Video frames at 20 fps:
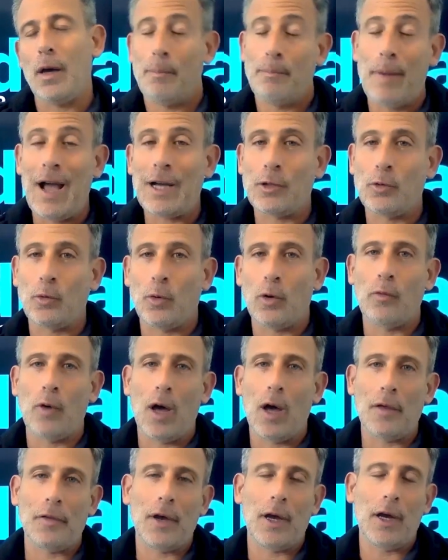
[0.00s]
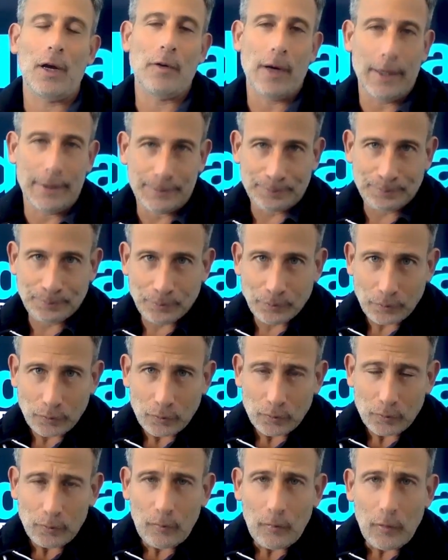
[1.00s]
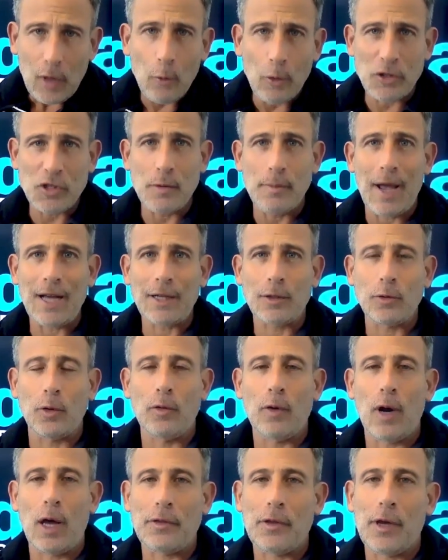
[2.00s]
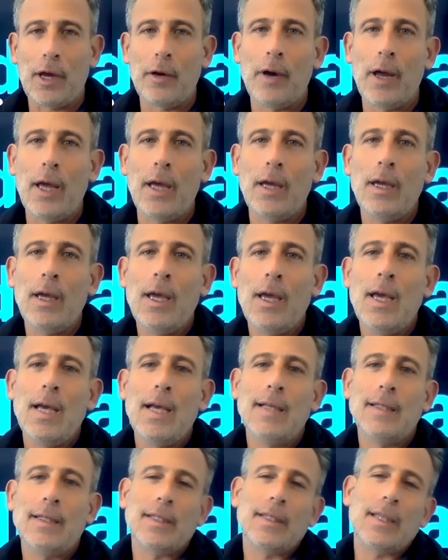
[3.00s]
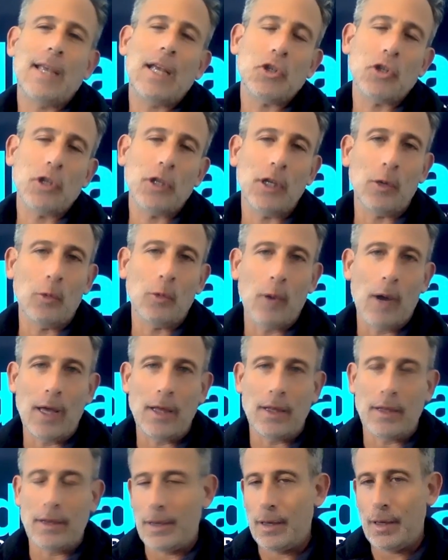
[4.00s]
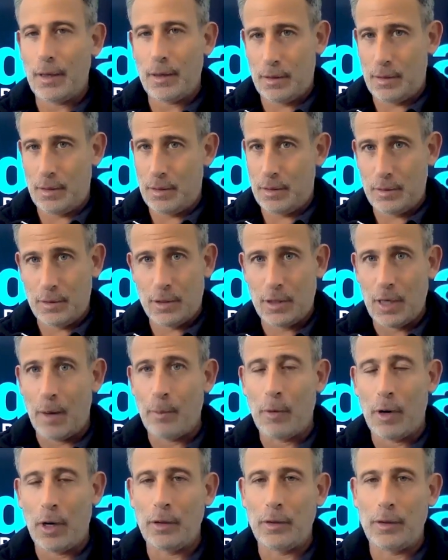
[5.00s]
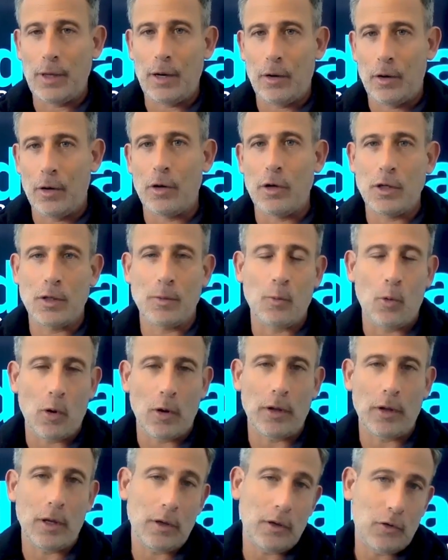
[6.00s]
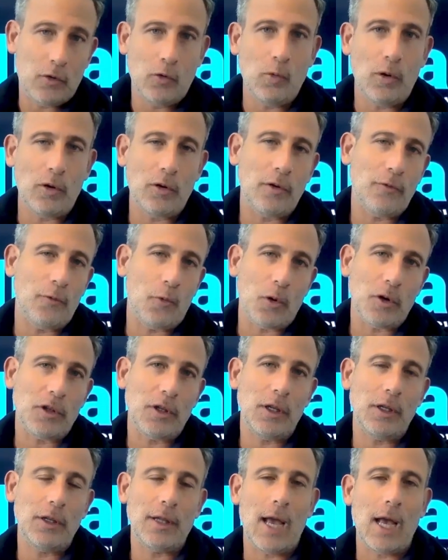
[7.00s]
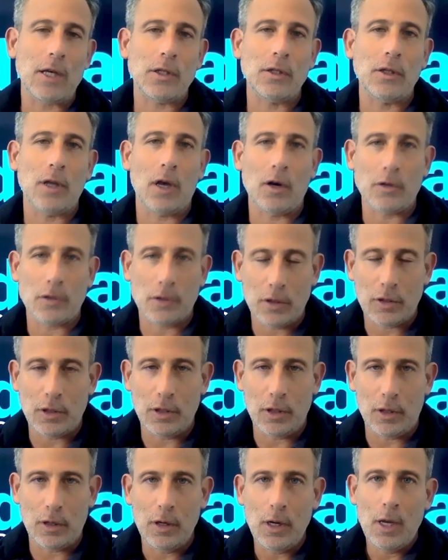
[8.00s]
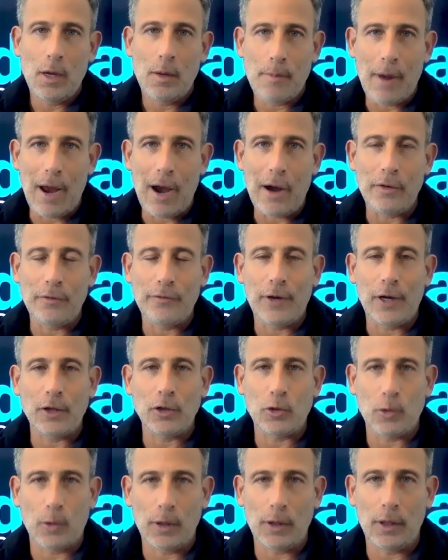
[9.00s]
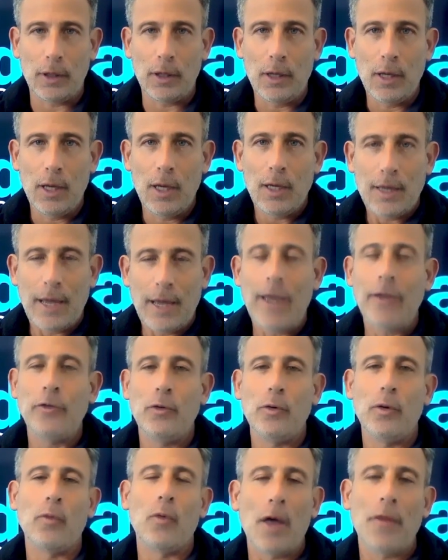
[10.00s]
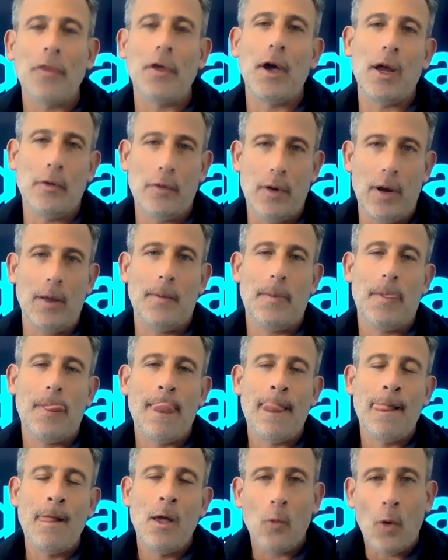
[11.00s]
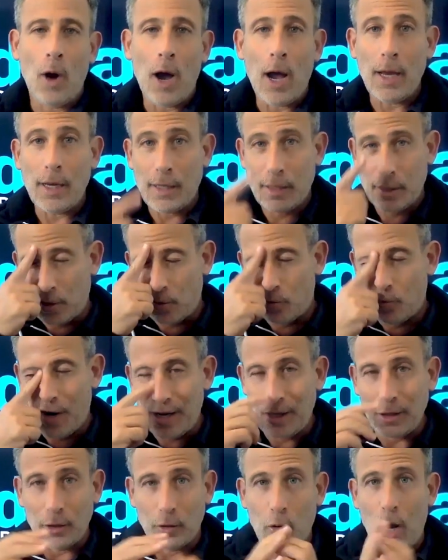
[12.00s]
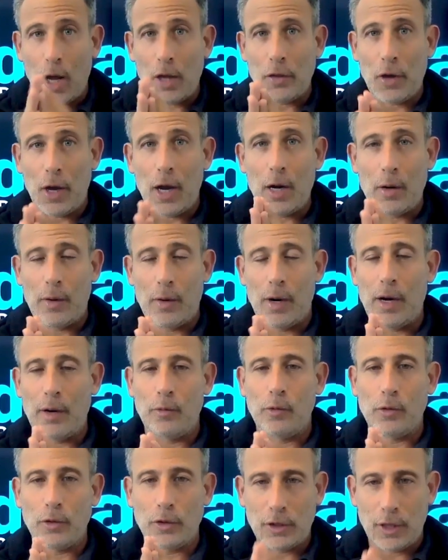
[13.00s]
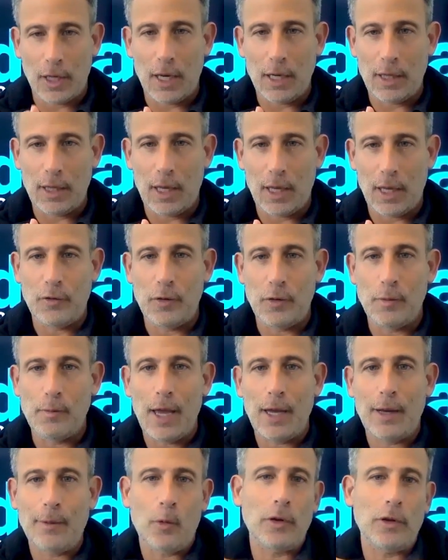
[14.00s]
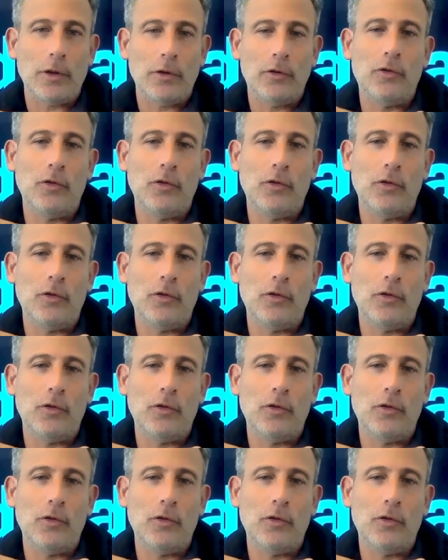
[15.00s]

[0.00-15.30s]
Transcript: a backdoor Roth IRA. What's a backdoor Roth IRA? It's essentially a way that someone that earns more than $214,000 this year, married, filed jointly, can do a Roth IRA. Why? Because the regular Roth IRA rules say that if you make more than